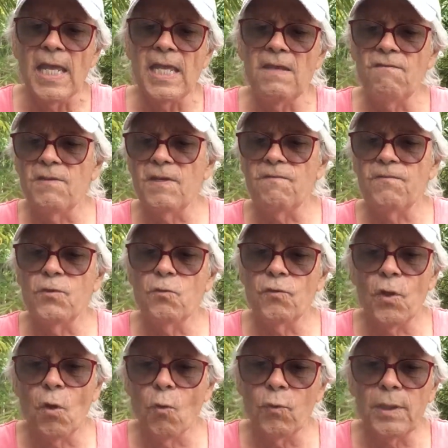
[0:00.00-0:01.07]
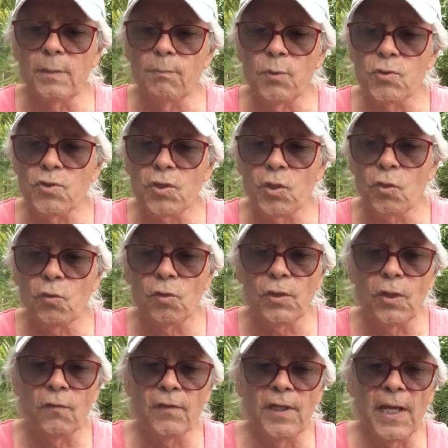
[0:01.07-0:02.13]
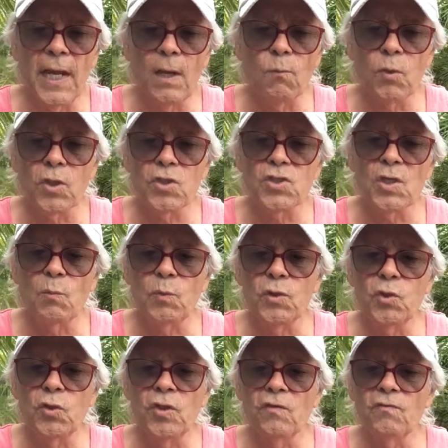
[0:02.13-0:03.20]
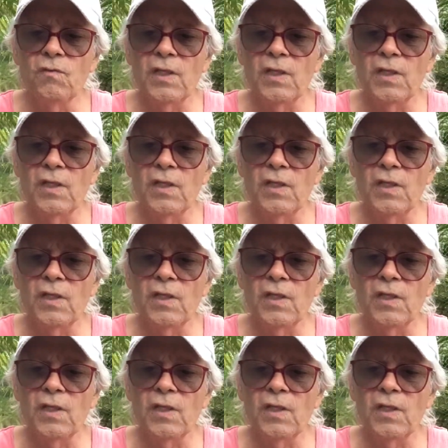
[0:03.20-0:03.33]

Even if you're the only person currently on the network, someone could have